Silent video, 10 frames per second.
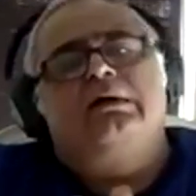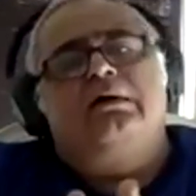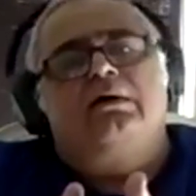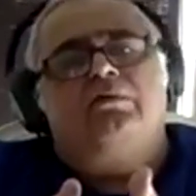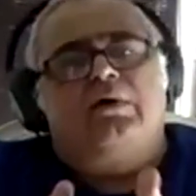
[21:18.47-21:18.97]

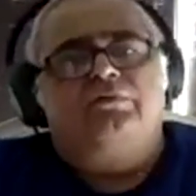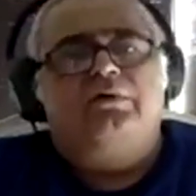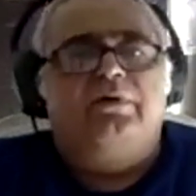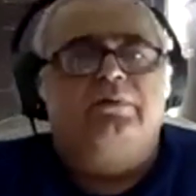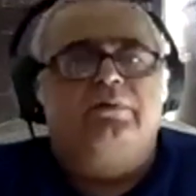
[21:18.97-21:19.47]
one of the
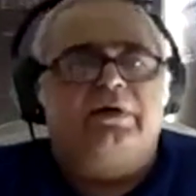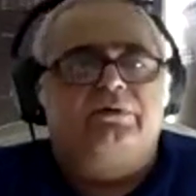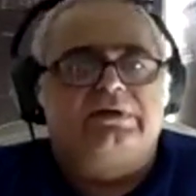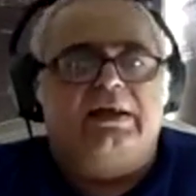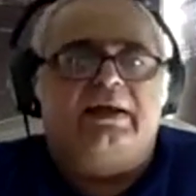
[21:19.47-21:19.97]
films that
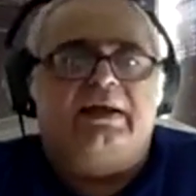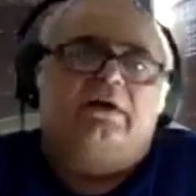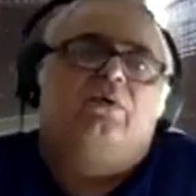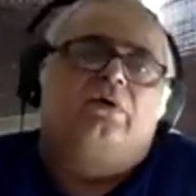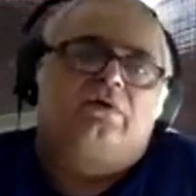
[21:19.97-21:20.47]
was
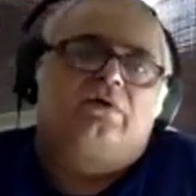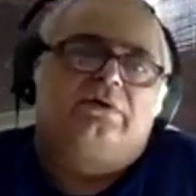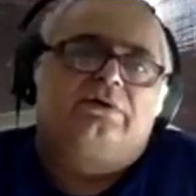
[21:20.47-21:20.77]
selected was